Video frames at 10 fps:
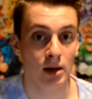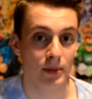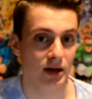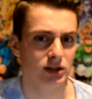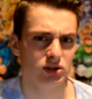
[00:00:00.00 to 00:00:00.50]

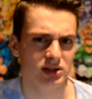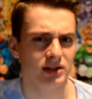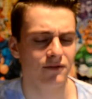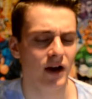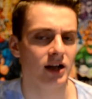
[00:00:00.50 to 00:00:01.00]
But an
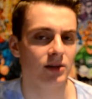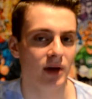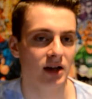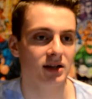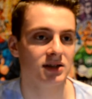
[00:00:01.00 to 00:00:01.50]
interesting fact
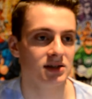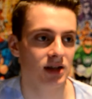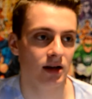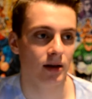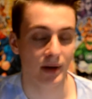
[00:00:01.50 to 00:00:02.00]
about
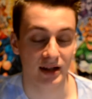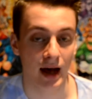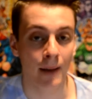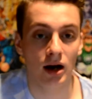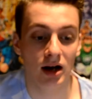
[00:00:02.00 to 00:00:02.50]

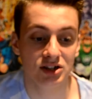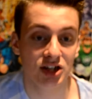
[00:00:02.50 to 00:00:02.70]
that,